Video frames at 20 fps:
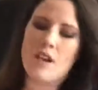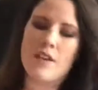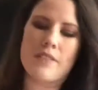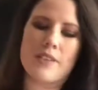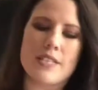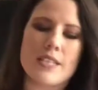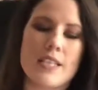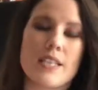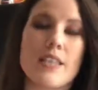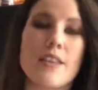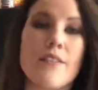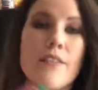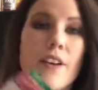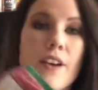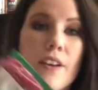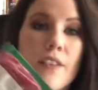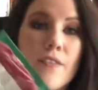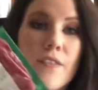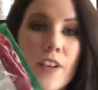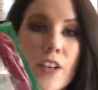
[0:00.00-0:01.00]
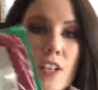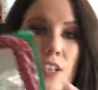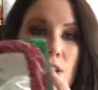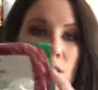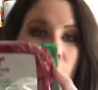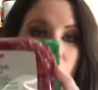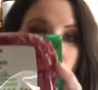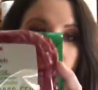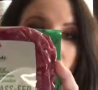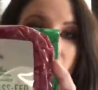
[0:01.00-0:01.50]
obviously the very
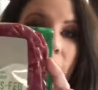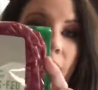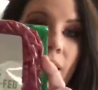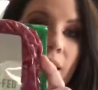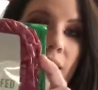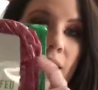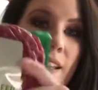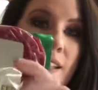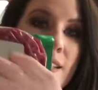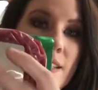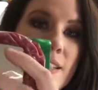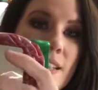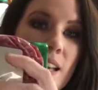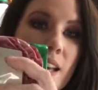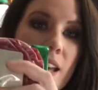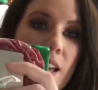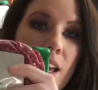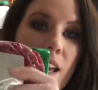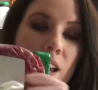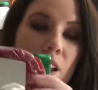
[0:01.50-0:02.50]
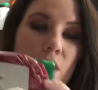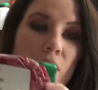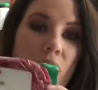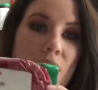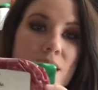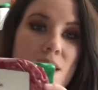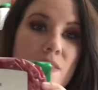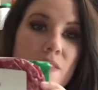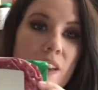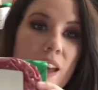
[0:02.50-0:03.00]
first one is
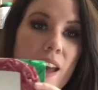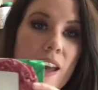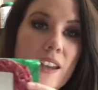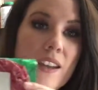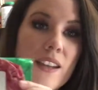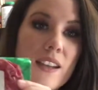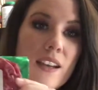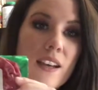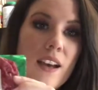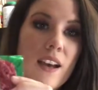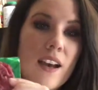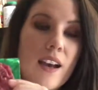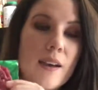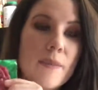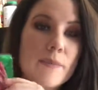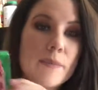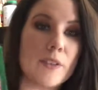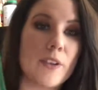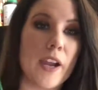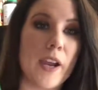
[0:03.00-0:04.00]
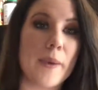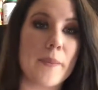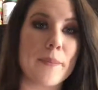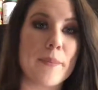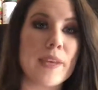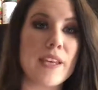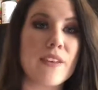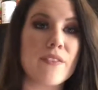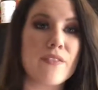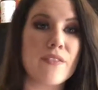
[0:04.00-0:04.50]
grass-fed um,
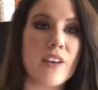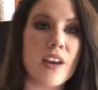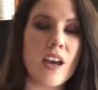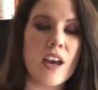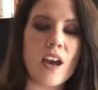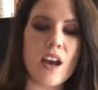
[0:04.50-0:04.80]
ground beef.